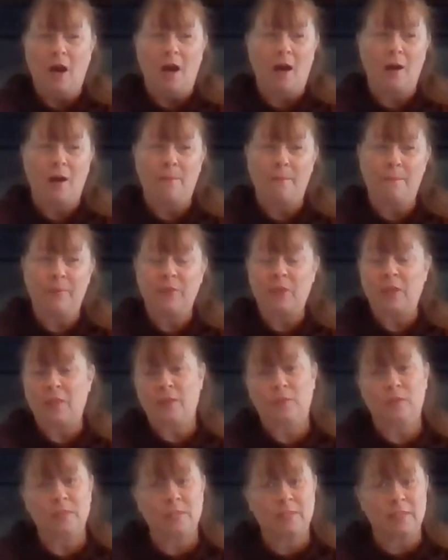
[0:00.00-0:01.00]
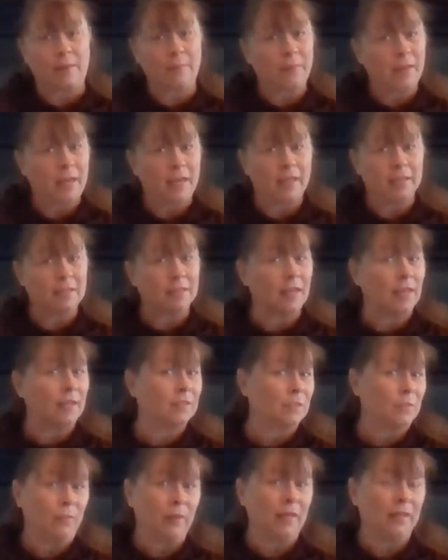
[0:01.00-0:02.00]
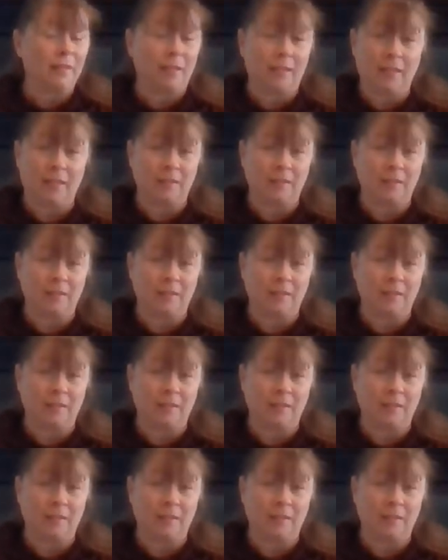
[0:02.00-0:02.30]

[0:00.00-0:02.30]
Um, but then there were some days last week that